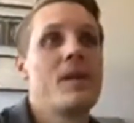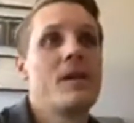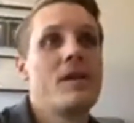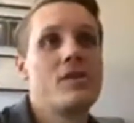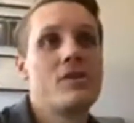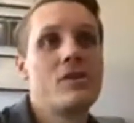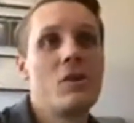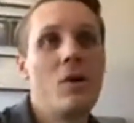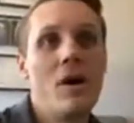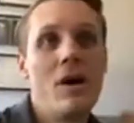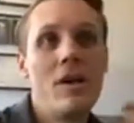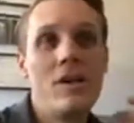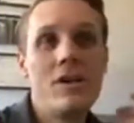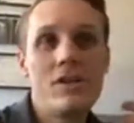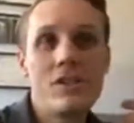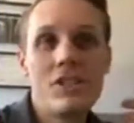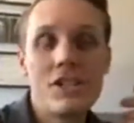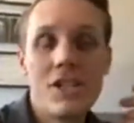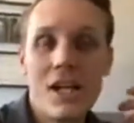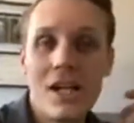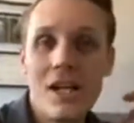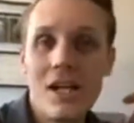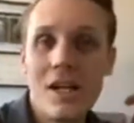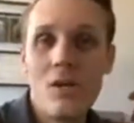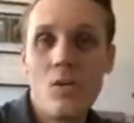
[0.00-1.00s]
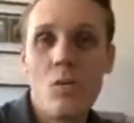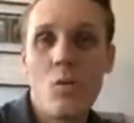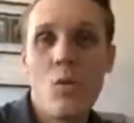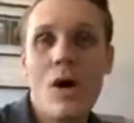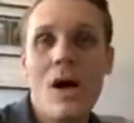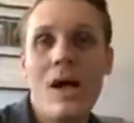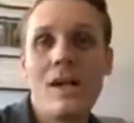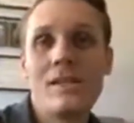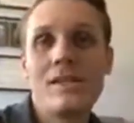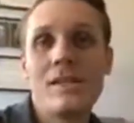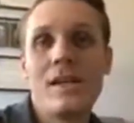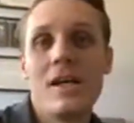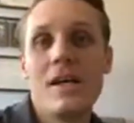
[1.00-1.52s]
So understanding
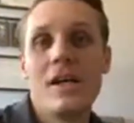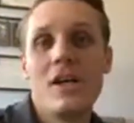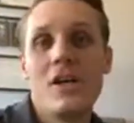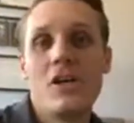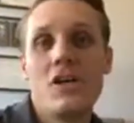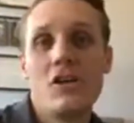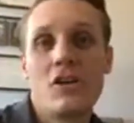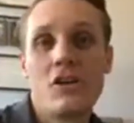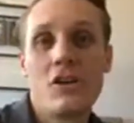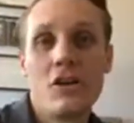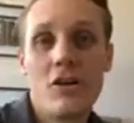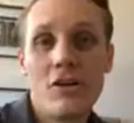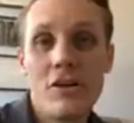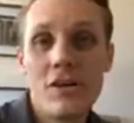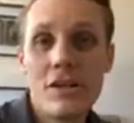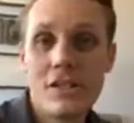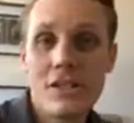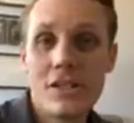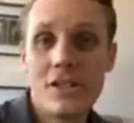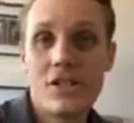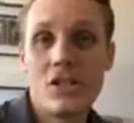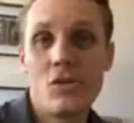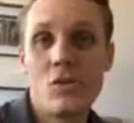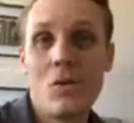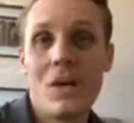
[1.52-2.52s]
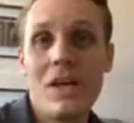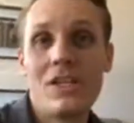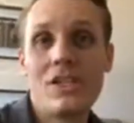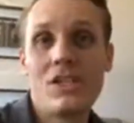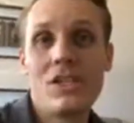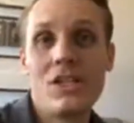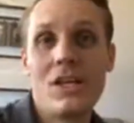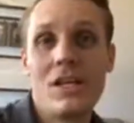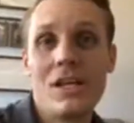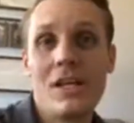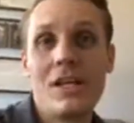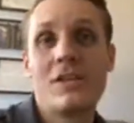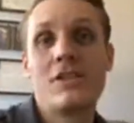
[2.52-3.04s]
what your current
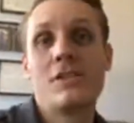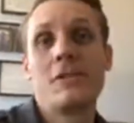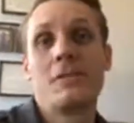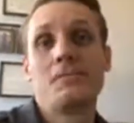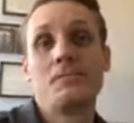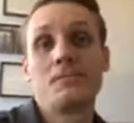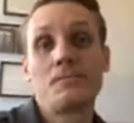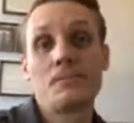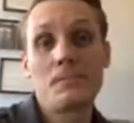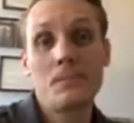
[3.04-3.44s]
situation is,